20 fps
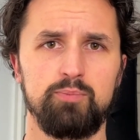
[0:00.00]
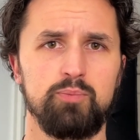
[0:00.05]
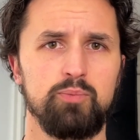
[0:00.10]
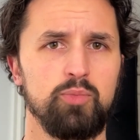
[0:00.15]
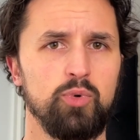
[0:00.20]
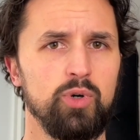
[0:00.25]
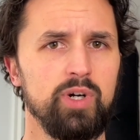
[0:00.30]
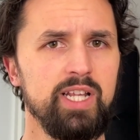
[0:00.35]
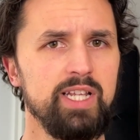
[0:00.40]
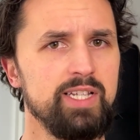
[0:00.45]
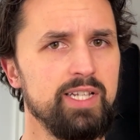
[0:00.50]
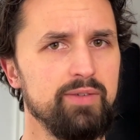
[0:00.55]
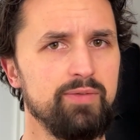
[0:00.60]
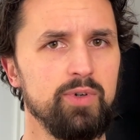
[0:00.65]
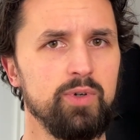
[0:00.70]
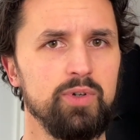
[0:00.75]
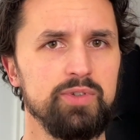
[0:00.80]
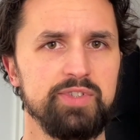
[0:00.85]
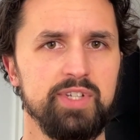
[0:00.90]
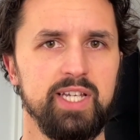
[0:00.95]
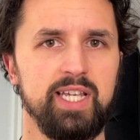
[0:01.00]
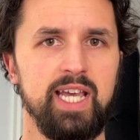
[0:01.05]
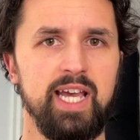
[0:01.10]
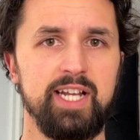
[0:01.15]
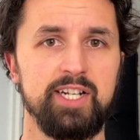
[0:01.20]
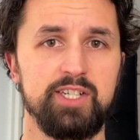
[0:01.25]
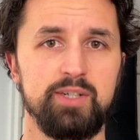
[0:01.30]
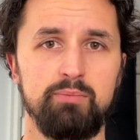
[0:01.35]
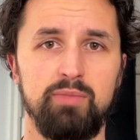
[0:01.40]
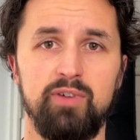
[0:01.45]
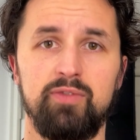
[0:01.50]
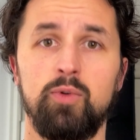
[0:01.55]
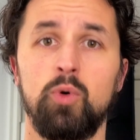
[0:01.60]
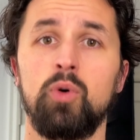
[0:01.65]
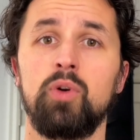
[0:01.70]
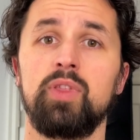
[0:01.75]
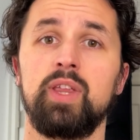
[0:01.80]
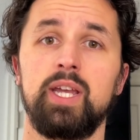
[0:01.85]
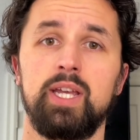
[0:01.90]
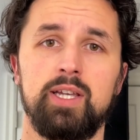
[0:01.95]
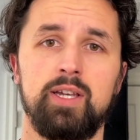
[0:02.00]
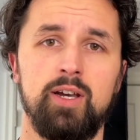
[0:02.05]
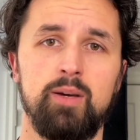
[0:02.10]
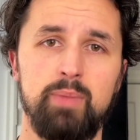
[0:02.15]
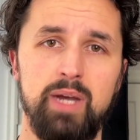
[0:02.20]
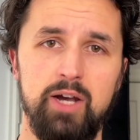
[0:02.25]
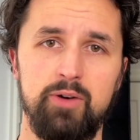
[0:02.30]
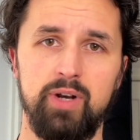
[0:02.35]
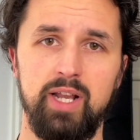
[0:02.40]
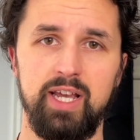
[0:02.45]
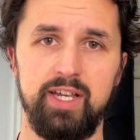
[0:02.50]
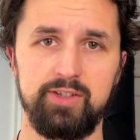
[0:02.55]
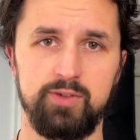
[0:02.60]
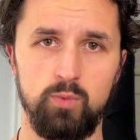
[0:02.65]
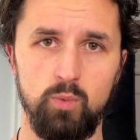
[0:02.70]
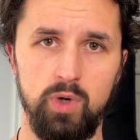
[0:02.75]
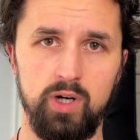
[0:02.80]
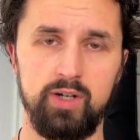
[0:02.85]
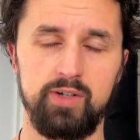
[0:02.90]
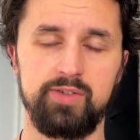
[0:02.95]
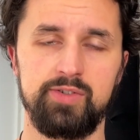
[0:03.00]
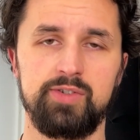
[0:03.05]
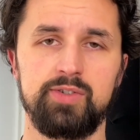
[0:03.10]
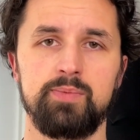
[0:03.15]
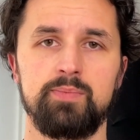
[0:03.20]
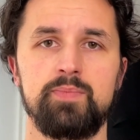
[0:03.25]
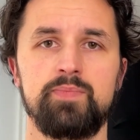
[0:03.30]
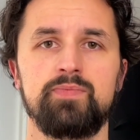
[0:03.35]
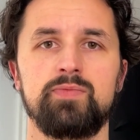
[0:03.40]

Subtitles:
pretty difficult to catch before they come out as words.